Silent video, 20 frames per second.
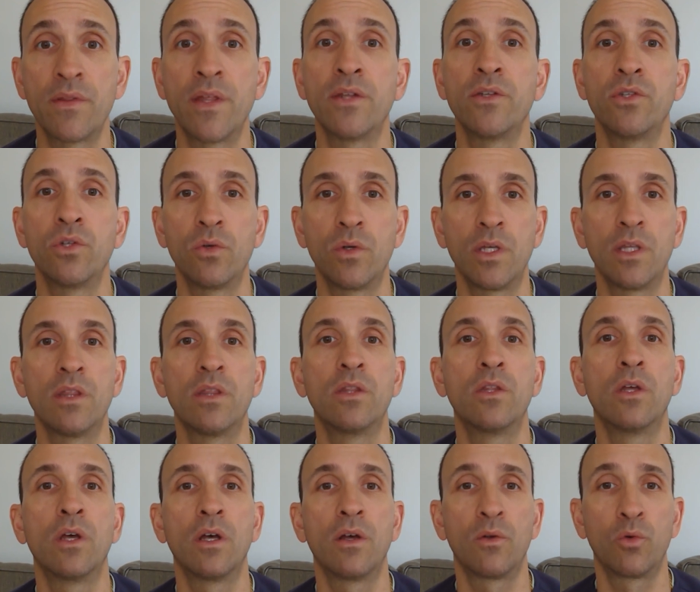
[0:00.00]
than doing
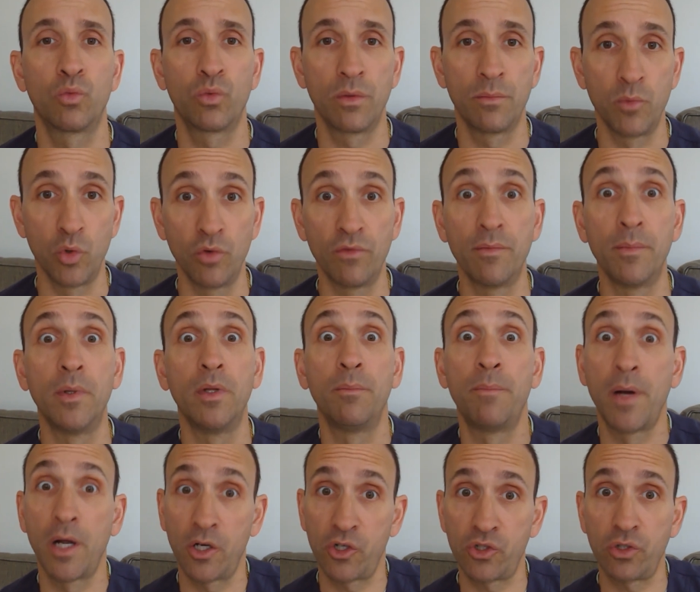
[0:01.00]
the removable
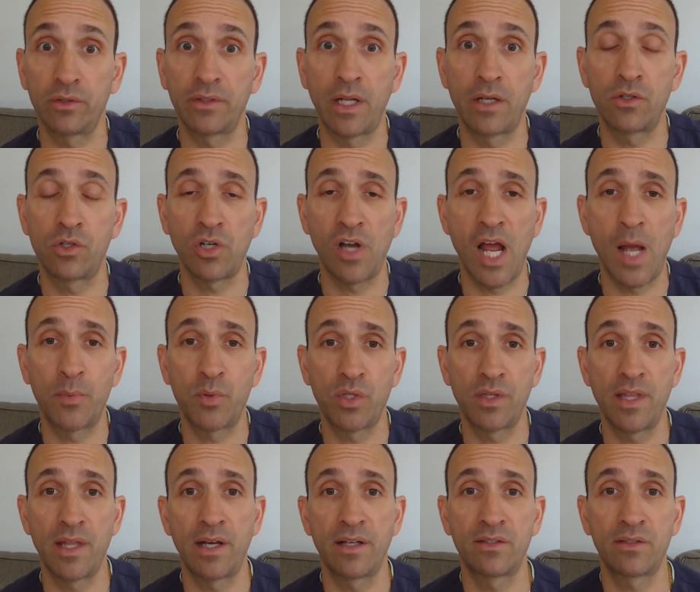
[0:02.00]
partial denture option
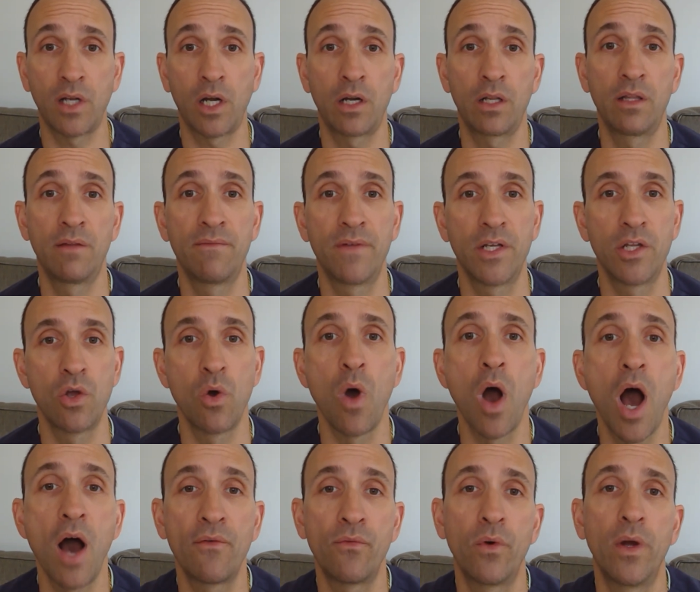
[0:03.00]
that I started the video
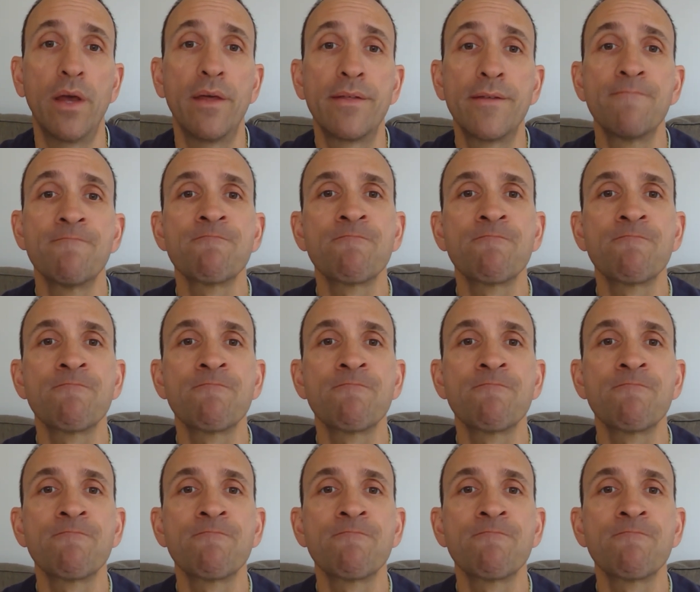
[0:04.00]
off with.